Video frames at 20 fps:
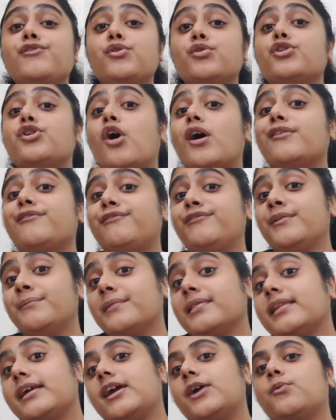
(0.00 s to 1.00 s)
you're not
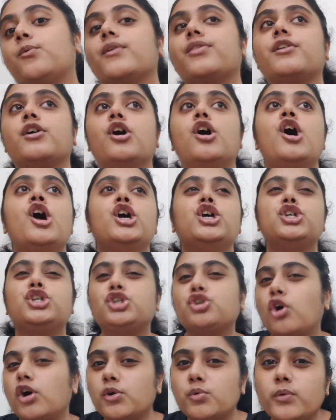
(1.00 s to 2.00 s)
familiar with the
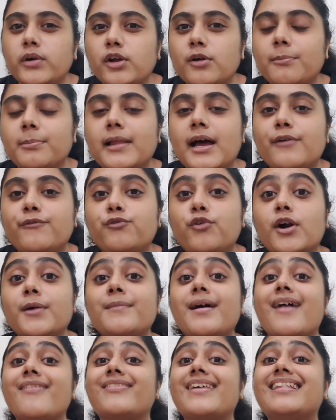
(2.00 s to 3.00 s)
short video platform,
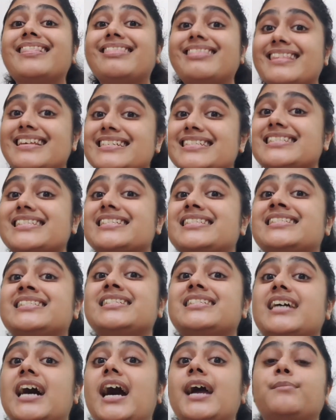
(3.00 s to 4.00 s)
then this is the
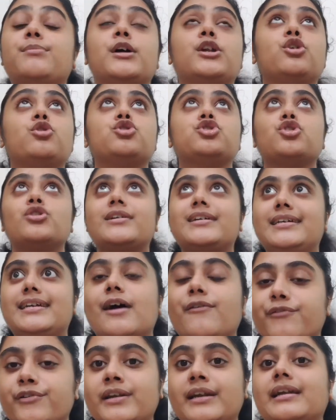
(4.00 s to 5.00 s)
time that you should
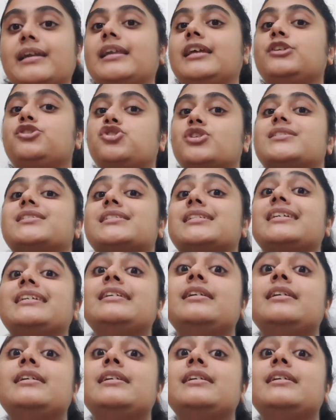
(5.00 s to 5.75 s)
definitely just